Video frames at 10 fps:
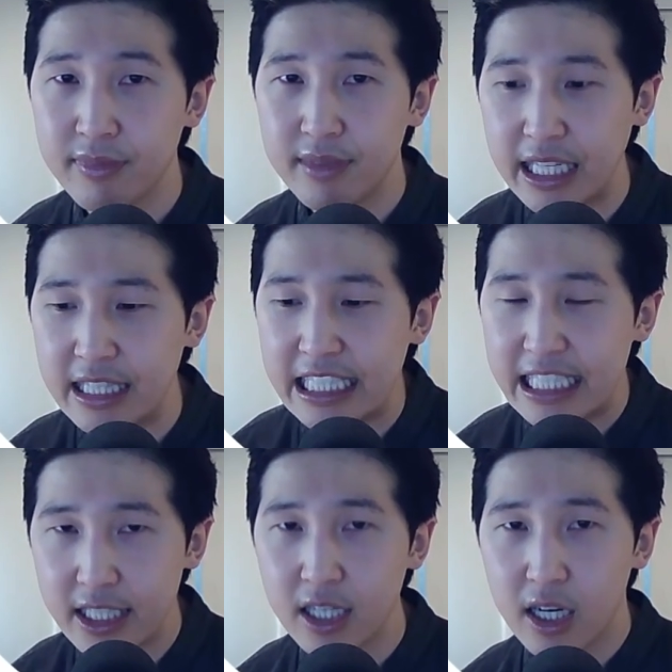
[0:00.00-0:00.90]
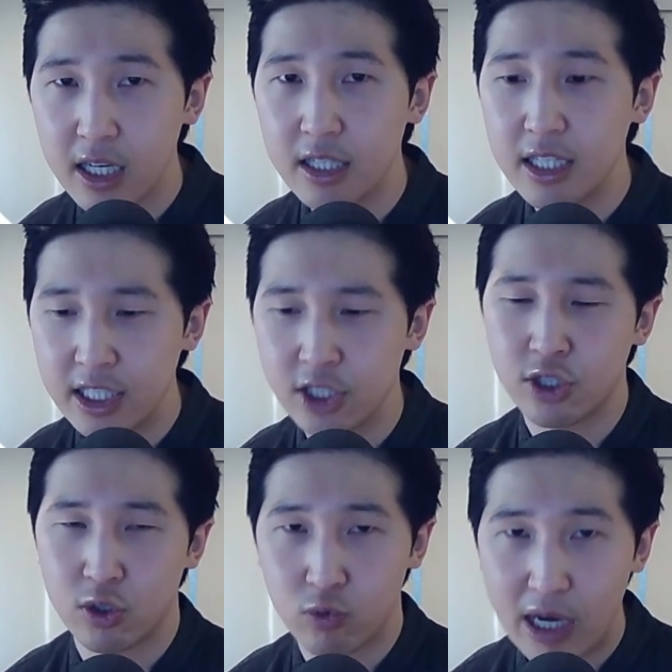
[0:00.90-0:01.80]
they need
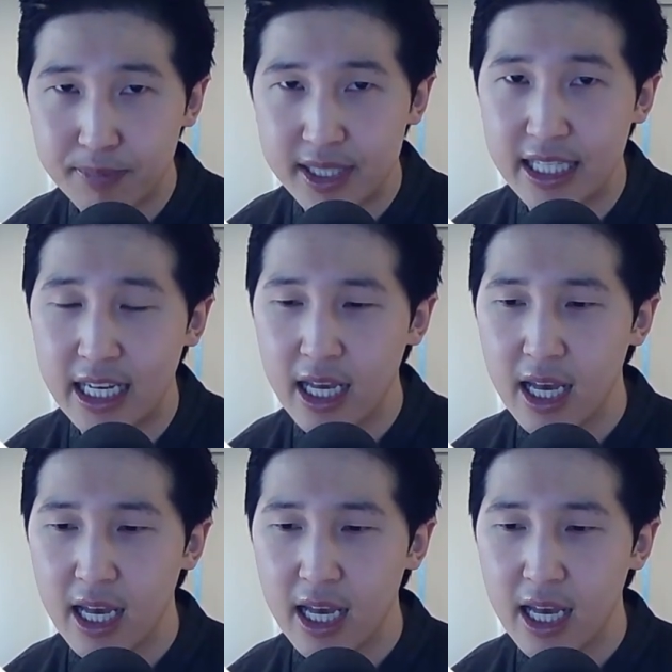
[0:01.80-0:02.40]
uninterrupted